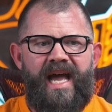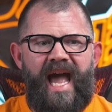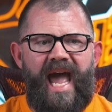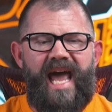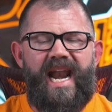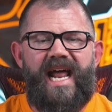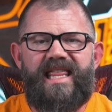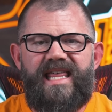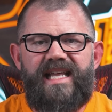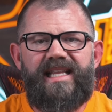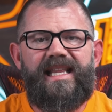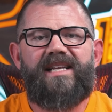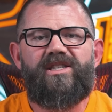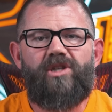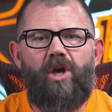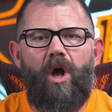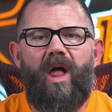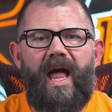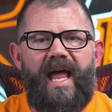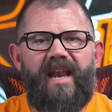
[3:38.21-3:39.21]
And I think that's
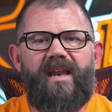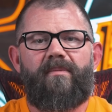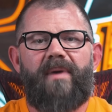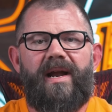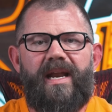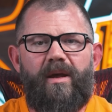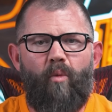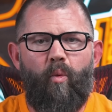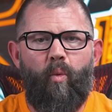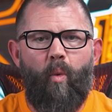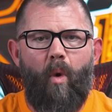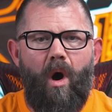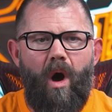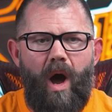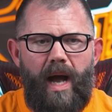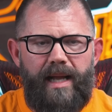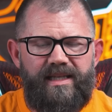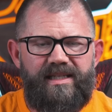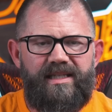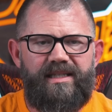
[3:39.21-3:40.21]
all anybody
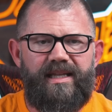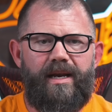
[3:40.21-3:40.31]
wants.